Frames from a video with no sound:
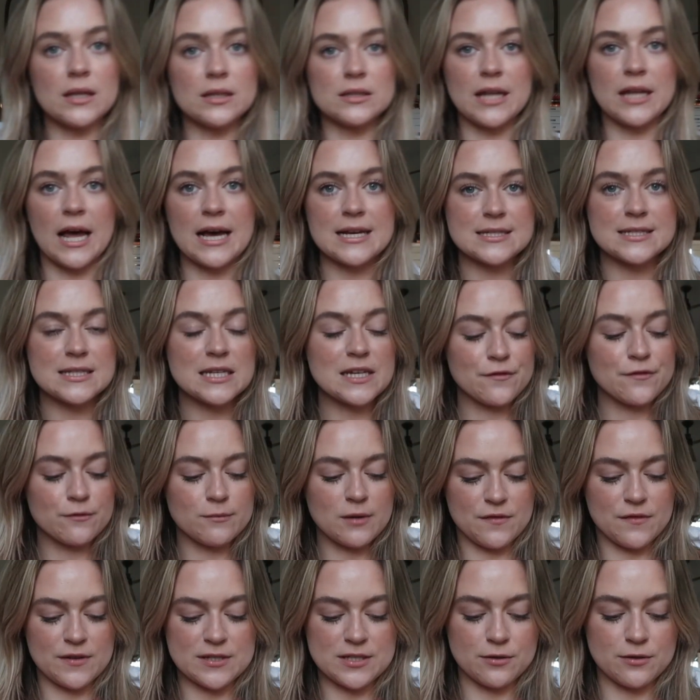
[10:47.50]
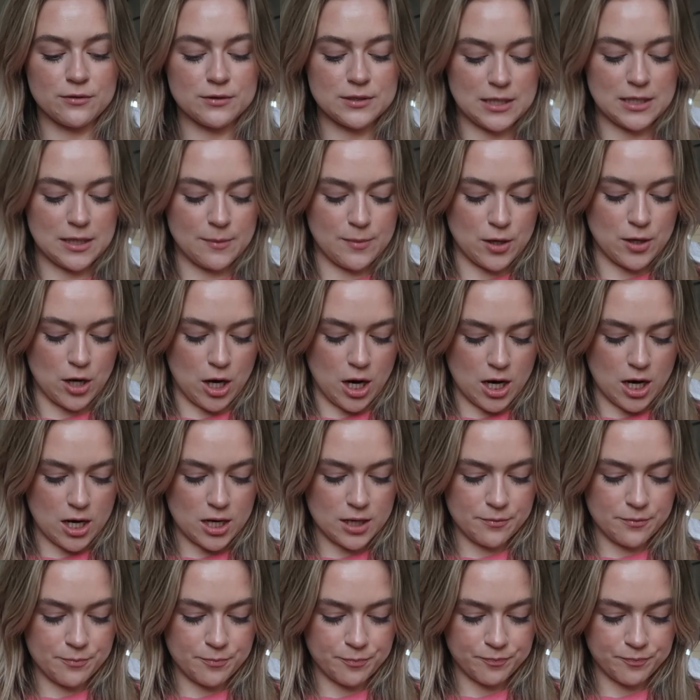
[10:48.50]
Lastly, for my physical
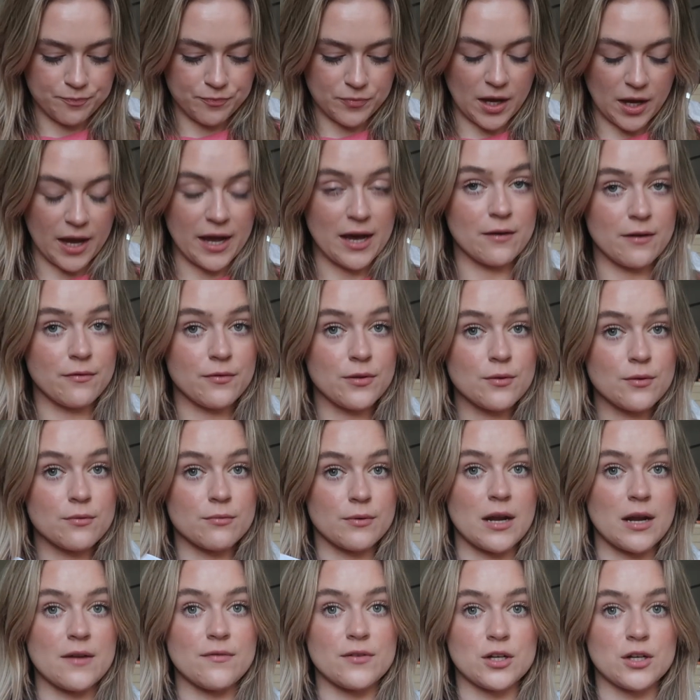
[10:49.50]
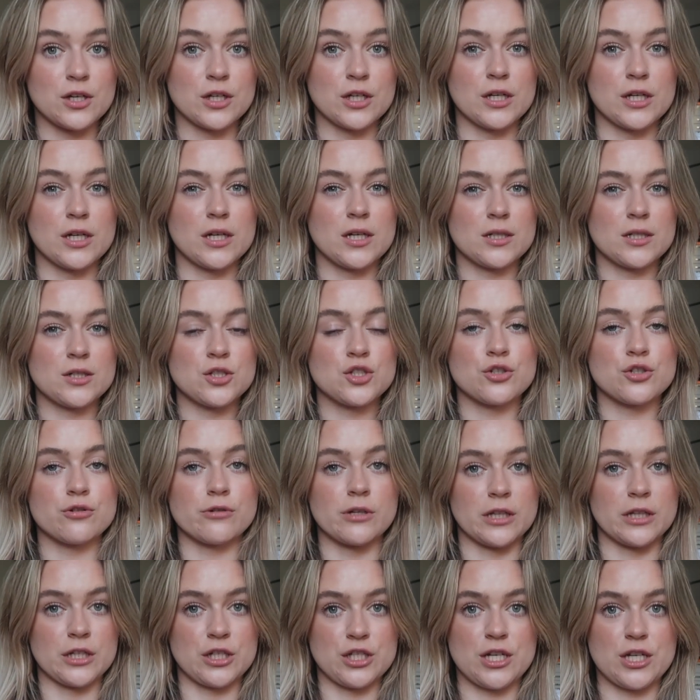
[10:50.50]
TBR, I have the Ravenhood
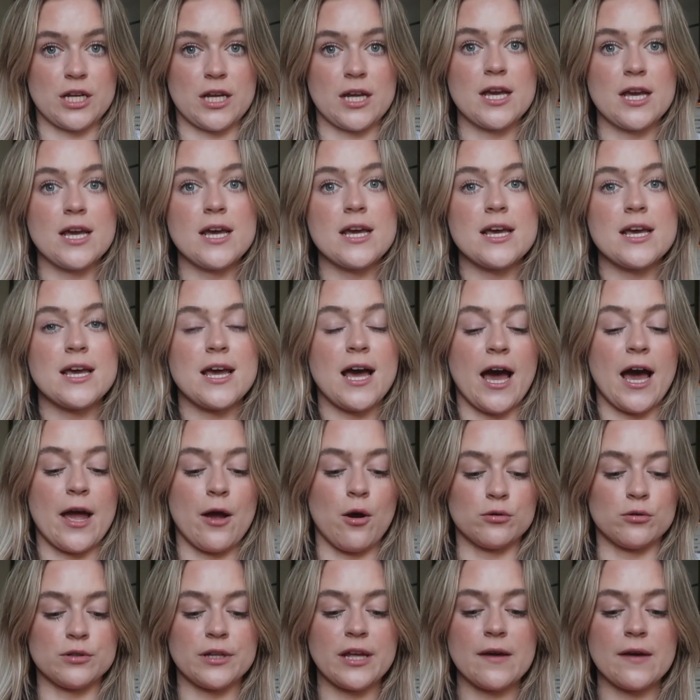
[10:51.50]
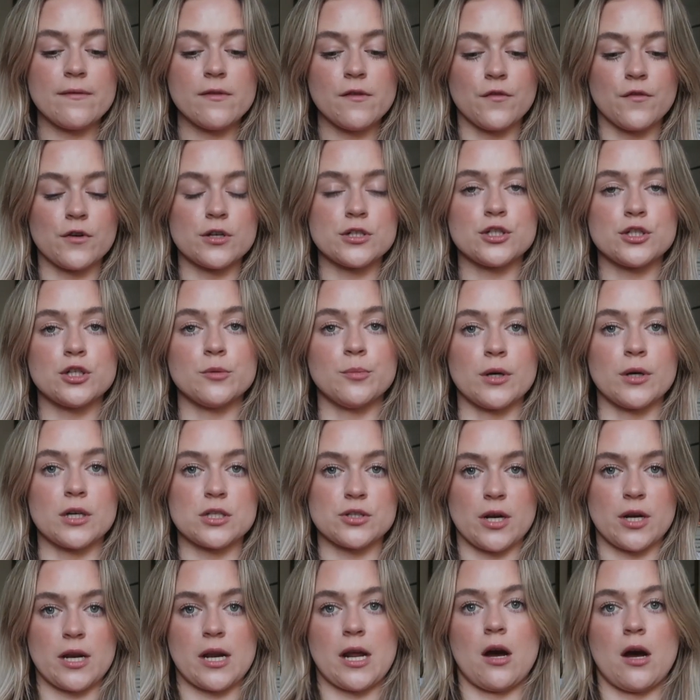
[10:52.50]
trilogy. I only have the first 2
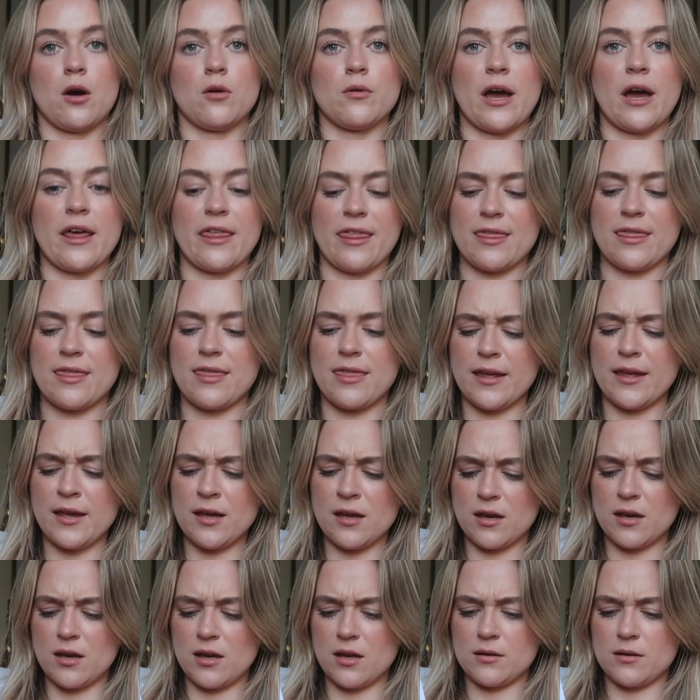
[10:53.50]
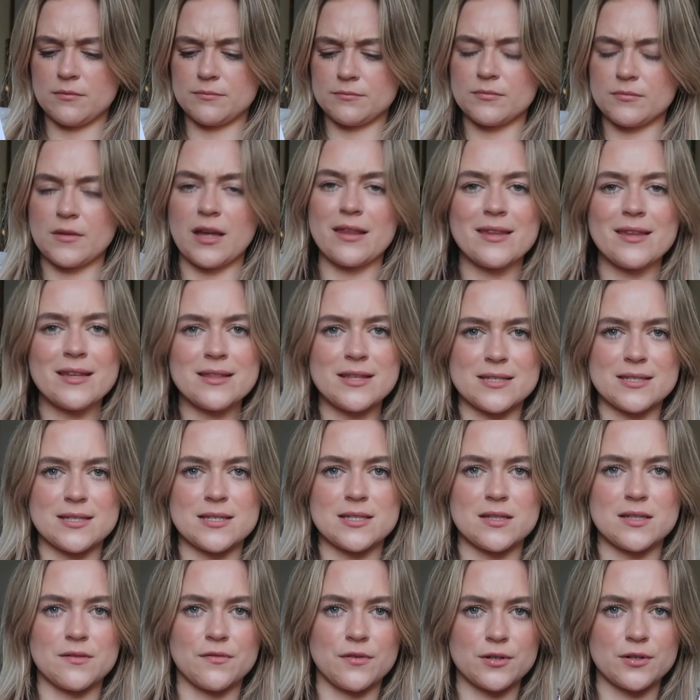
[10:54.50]
books right now. I think this
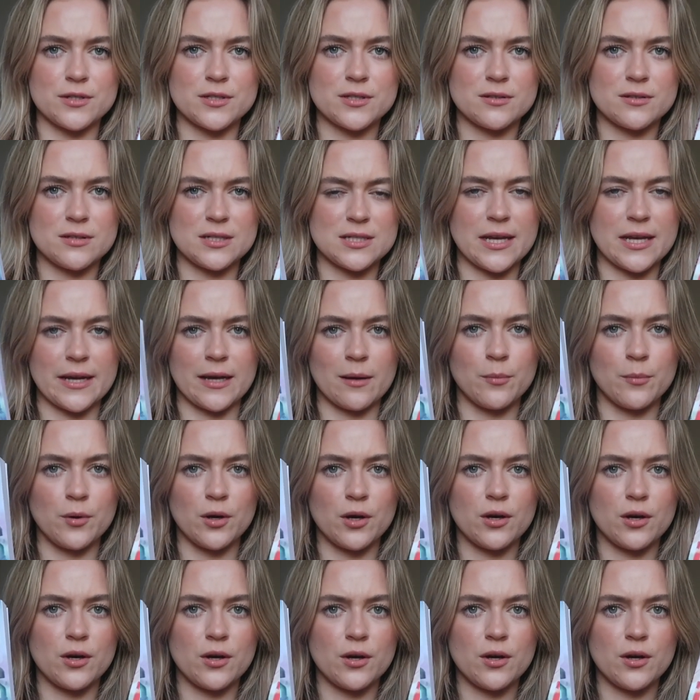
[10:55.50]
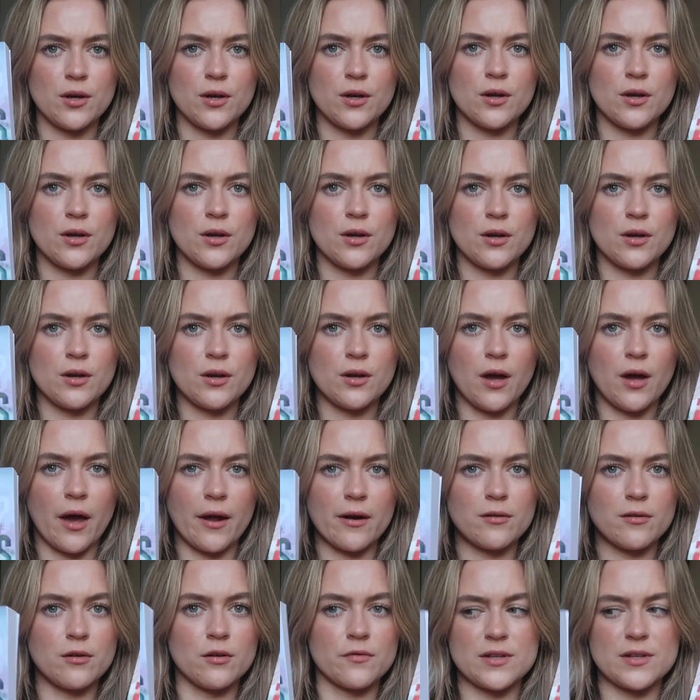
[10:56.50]
is the 2nd book. I
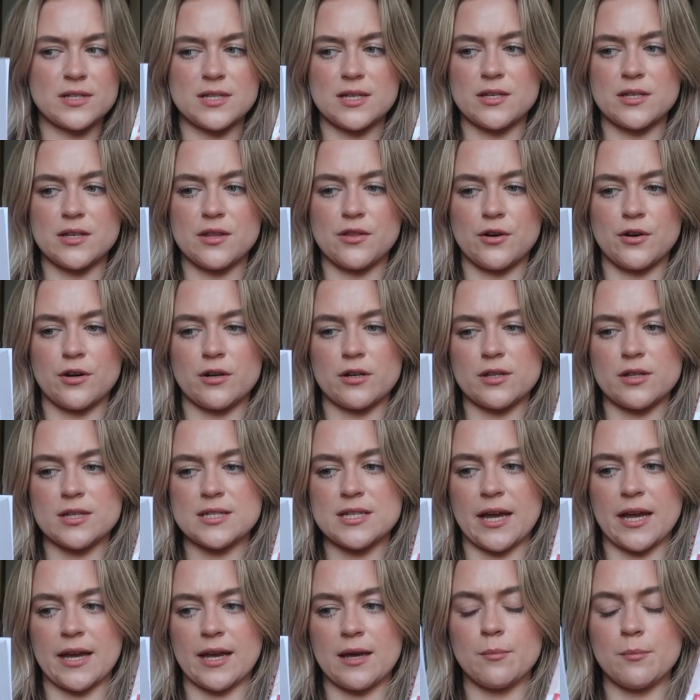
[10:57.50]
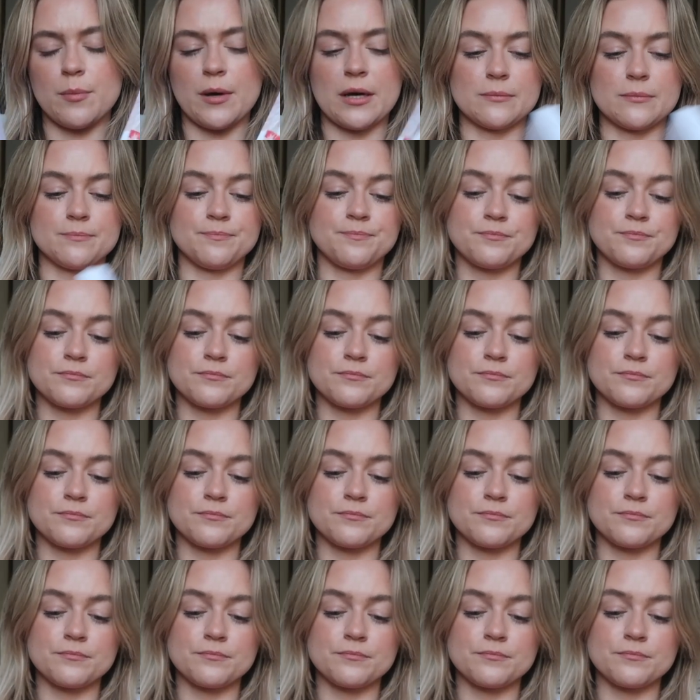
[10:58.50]
don't know if this is the 3rd or the 2nd, but